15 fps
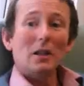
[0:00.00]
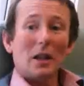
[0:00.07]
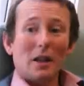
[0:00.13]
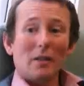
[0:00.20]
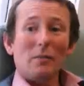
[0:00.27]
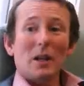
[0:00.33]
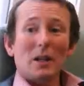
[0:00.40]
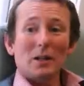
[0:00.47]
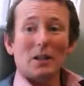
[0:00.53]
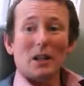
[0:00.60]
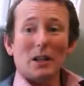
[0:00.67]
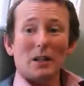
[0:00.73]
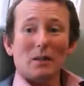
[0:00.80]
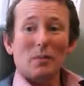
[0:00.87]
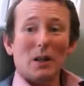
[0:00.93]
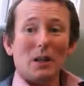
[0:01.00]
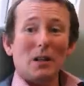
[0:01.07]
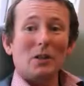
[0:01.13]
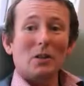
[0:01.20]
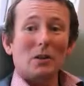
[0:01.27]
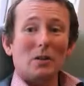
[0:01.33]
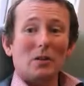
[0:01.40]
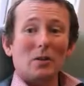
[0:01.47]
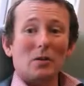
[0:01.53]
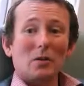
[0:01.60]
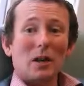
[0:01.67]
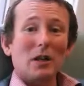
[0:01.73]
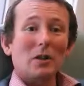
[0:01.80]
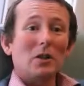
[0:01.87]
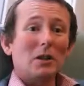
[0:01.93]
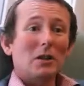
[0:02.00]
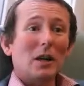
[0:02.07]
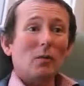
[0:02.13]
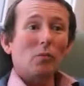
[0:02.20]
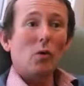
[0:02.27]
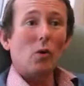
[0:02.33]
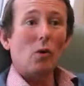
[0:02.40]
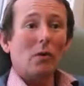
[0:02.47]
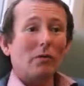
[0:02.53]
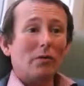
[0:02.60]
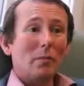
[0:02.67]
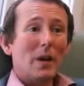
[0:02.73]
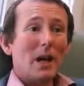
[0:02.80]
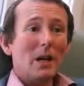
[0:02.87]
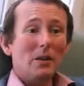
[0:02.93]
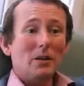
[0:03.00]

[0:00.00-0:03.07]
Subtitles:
I was happy with going ahead with this.